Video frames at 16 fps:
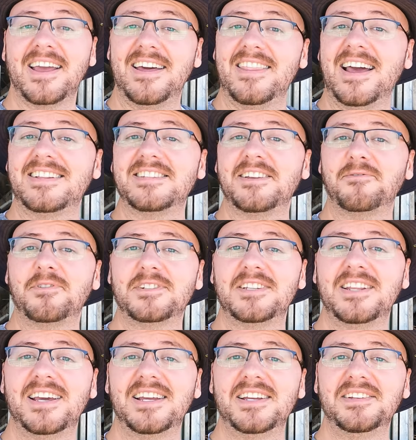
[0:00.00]
And that's it for
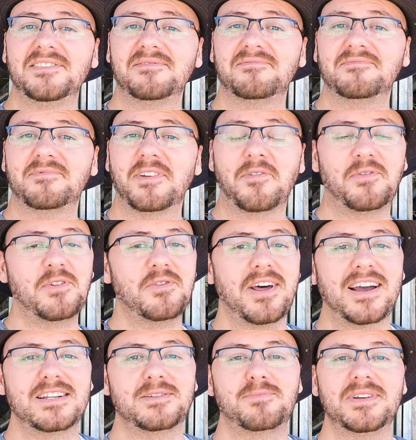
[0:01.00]
today. A few
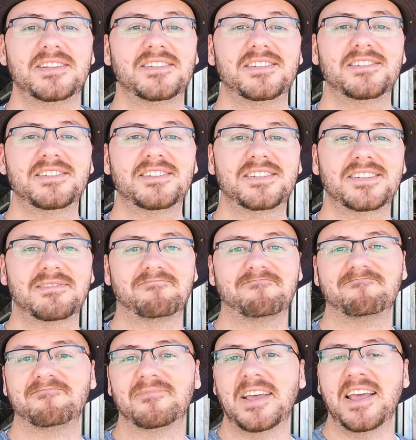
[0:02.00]
nice pieces,
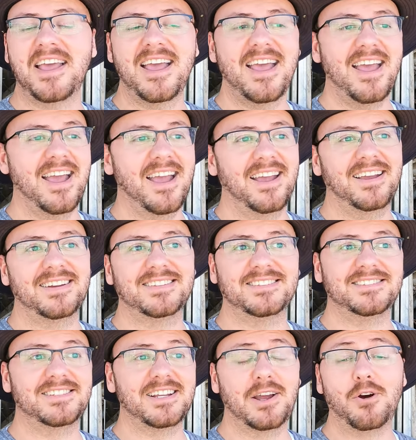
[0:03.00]

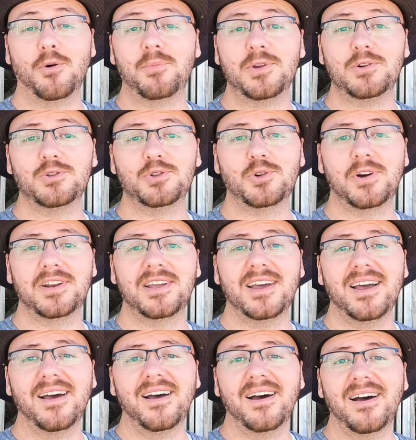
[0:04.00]
and I hope you enjoyed.
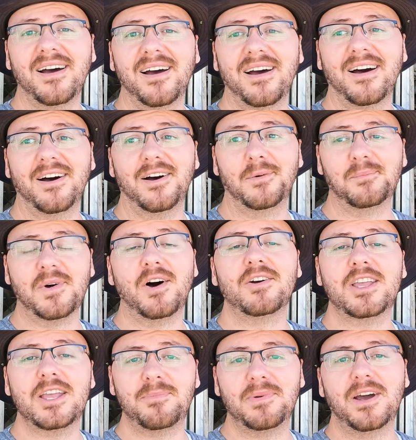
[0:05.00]
Um, I'll
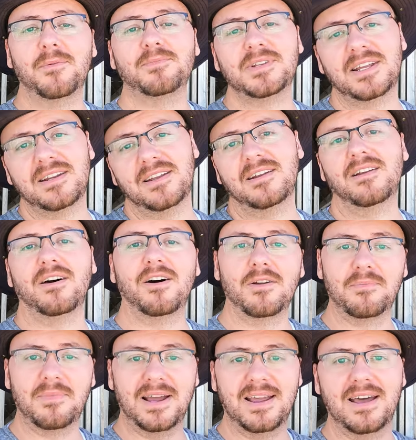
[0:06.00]
keep you updated
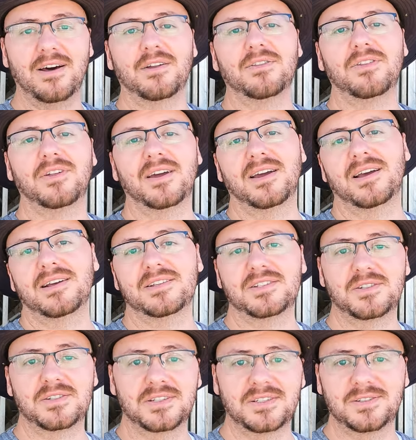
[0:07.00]
on my health
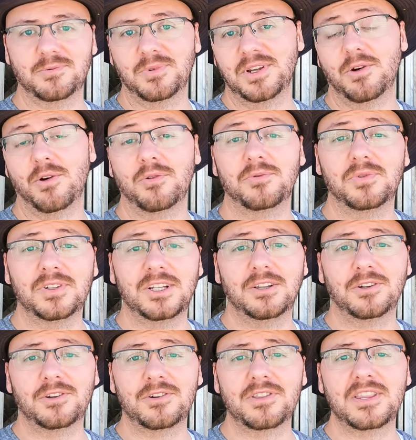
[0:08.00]
as we hopefully
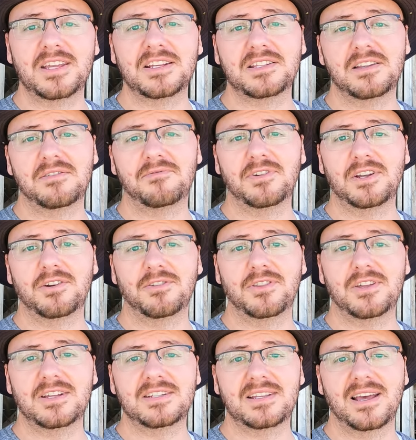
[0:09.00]
learn things and figure
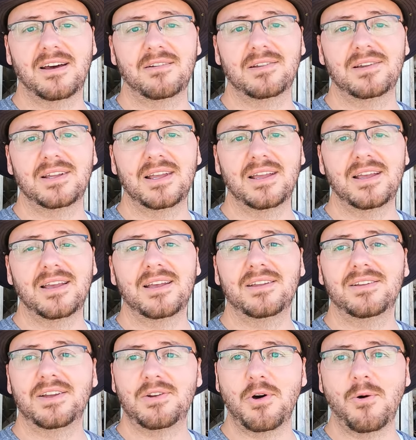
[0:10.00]
things out,
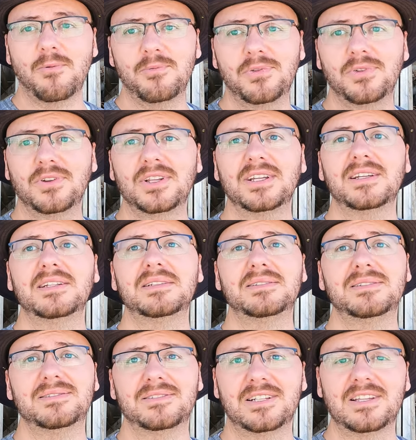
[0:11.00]
and hopefully,
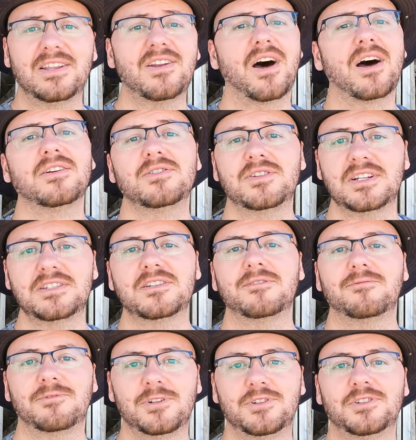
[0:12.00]
in the not too
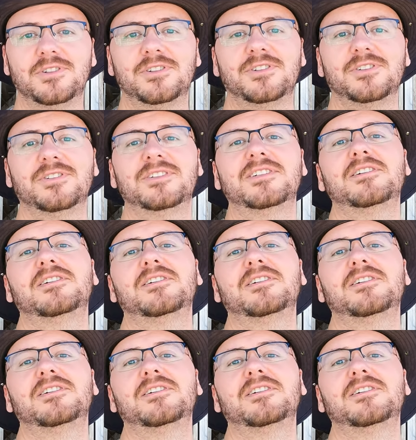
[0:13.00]
distant future,